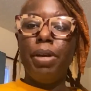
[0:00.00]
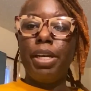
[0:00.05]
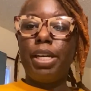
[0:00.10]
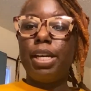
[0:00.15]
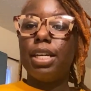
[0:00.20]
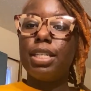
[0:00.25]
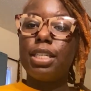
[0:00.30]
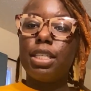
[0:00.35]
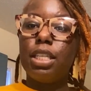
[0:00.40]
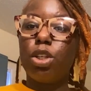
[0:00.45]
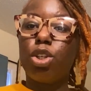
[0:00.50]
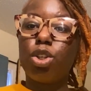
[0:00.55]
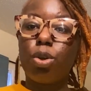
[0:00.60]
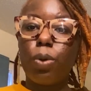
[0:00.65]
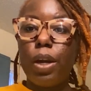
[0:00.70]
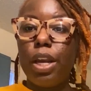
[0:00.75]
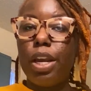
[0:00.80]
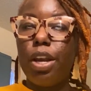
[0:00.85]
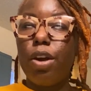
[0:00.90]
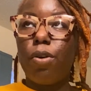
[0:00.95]
because the
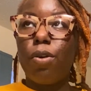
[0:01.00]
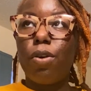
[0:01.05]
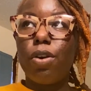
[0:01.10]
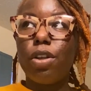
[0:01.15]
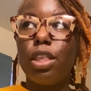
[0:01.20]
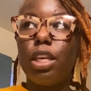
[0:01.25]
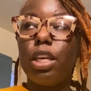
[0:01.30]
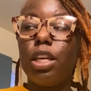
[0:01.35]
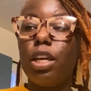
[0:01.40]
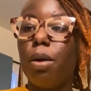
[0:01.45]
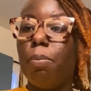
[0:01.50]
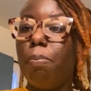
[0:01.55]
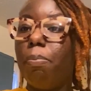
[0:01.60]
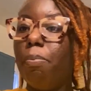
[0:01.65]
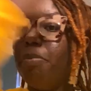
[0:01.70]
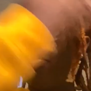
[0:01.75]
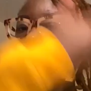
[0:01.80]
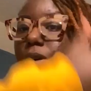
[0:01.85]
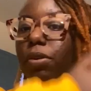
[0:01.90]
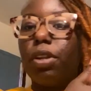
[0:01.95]
tree on the
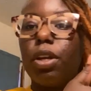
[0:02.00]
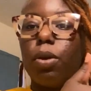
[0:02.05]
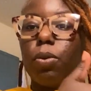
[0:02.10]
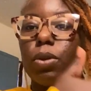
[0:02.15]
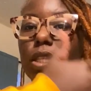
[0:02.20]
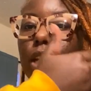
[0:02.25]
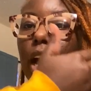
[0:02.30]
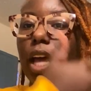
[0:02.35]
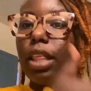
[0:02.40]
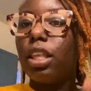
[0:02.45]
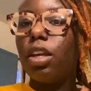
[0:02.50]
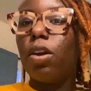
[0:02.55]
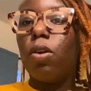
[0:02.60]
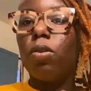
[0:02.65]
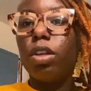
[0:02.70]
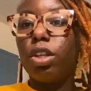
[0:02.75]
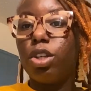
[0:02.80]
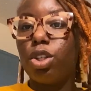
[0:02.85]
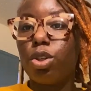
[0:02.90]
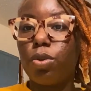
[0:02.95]
building was not the
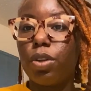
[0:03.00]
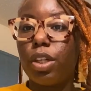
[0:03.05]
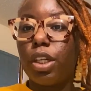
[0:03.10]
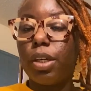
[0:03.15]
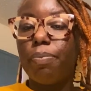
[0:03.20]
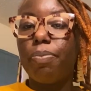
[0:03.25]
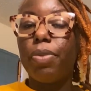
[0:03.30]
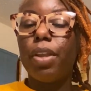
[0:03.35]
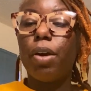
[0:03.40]
only tree,